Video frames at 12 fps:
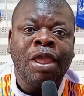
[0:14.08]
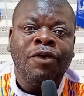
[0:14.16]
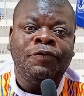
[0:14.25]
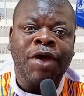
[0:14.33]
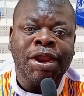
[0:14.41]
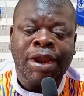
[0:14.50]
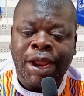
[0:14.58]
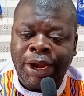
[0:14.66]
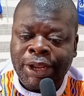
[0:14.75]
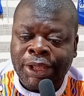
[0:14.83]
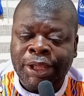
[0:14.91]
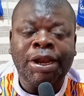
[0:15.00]

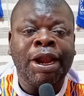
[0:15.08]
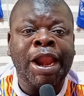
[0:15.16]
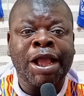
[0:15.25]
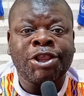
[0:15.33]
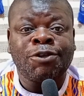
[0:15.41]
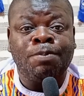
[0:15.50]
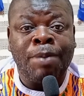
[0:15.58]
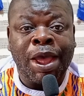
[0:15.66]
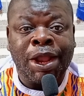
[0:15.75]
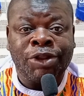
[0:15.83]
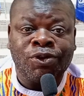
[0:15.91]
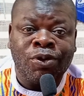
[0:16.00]
Finally, last
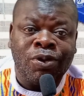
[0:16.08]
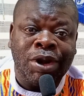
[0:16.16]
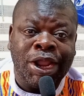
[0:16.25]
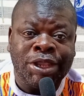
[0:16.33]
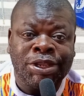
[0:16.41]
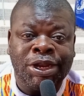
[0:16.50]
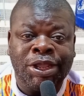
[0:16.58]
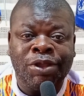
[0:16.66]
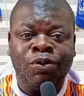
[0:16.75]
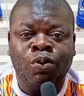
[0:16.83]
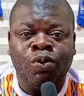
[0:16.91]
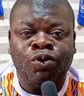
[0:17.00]
miles on
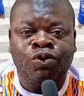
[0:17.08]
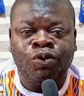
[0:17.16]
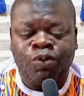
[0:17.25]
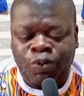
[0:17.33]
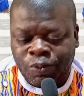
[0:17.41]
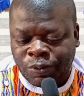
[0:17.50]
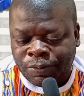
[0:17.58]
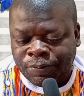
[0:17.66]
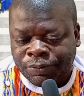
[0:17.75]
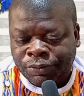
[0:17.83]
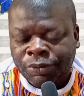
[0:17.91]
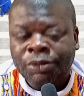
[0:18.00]
Leslie Ugochukwu.
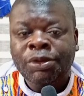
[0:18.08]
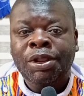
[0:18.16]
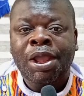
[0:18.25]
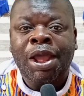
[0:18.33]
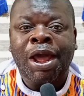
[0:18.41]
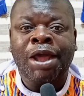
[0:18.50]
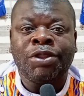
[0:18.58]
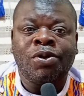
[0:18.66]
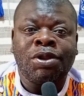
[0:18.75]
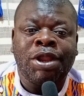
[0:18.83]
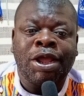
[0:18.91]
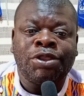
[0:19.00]
I
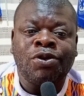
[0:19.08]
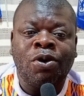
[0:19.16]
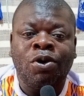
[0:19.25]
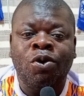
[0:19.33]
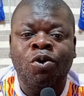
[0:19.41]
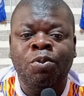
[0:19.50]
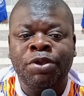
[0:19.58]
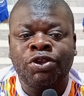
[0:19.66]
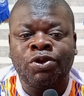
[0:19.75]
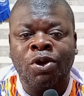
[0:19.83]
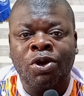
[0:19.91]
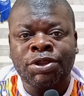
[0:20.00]
thought that all hope
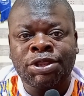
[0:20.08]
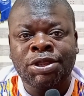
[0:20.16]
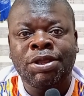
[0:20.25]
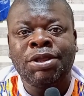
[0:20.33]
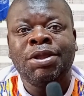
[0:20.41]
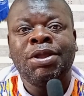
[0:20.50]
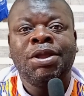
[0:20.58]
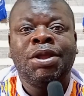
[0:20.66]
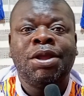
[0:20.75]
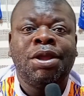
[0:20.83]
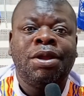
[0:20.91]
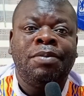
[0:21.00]
is lost,
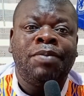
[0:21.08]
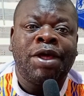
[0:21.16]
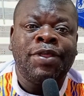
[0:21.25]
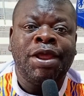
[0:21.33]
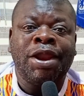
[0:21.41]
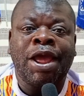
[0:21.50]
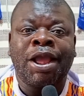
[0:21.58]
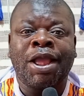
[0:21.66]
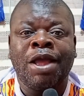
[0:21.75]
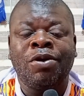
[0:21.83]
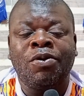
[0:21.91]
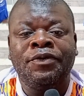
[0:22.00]
but then I
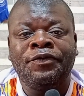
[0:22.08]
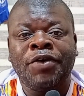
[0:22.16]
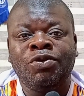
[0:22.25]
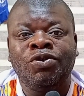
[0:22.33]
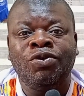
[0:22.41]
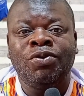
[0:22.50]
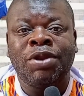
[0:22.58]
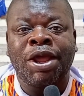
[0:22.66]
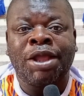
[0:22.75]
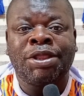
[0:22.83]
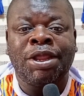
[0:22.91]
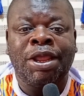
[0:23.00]
can confirm to you
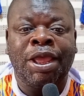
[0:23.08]
that